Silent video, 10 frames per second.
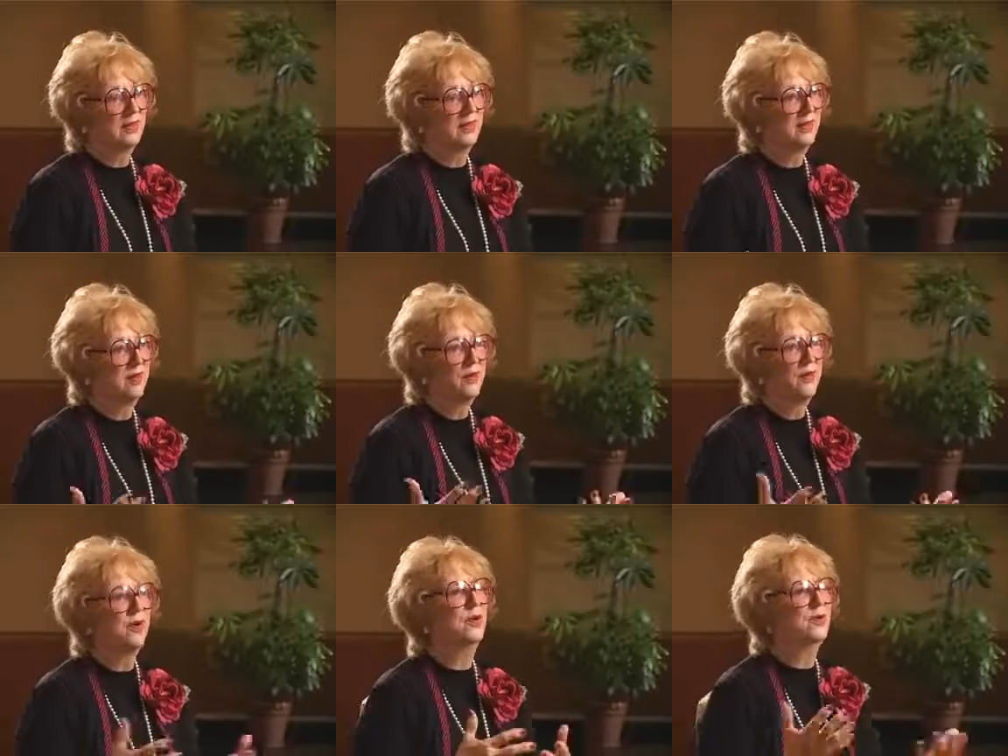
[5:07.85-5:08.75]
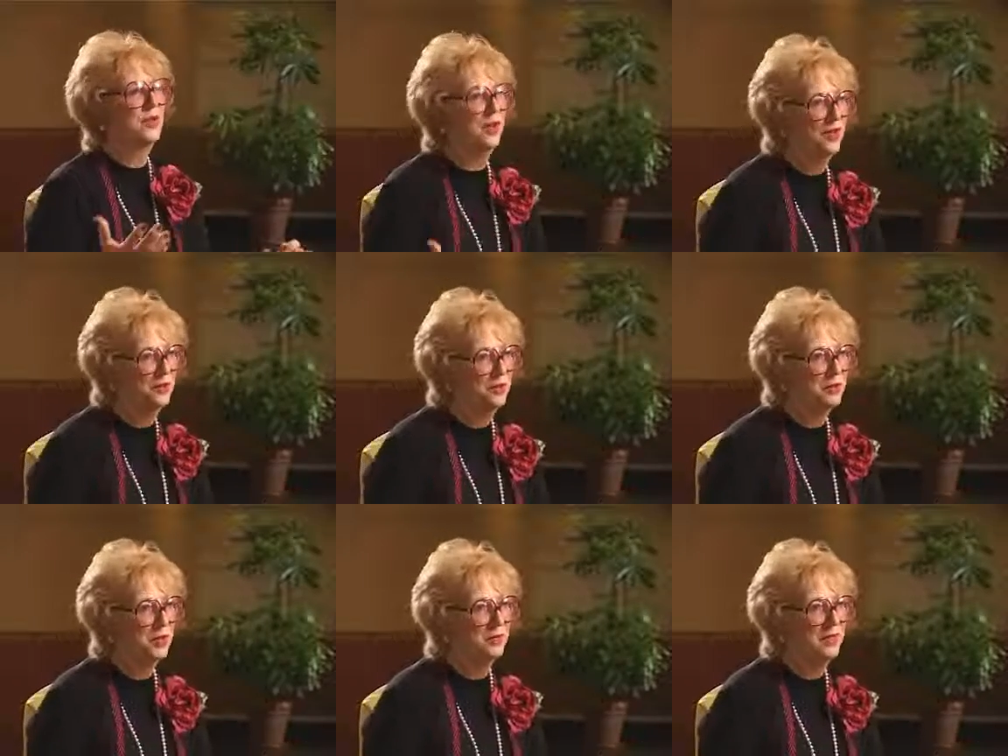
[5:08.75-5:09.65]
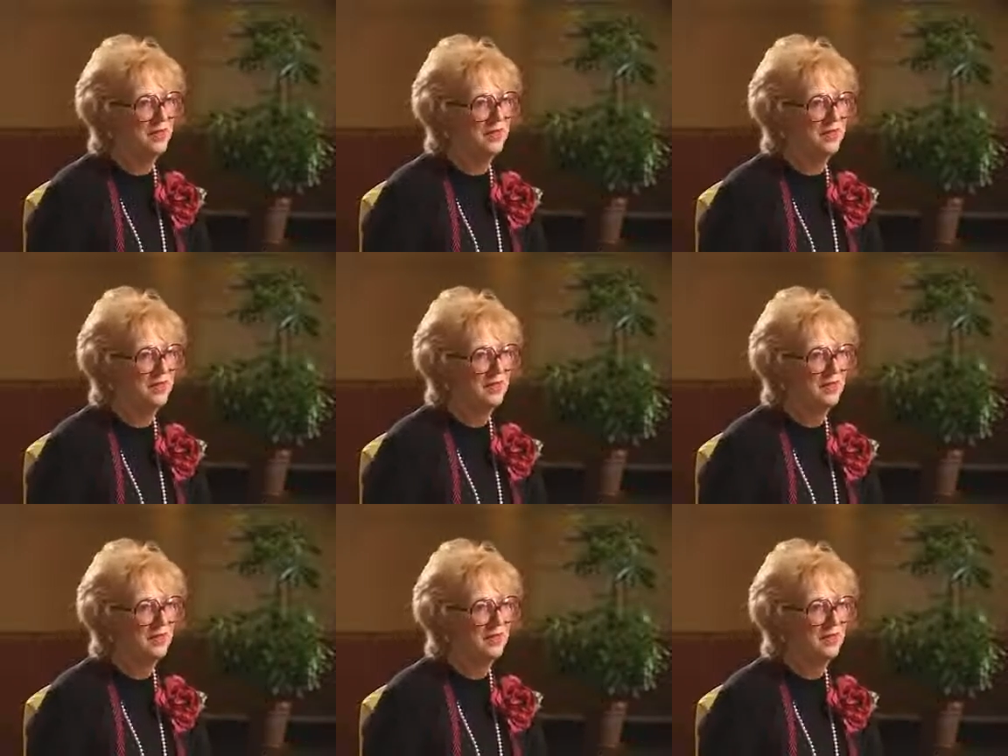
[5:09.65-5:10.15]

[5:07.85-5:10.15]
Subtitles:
Hong Kong is a hospitable place.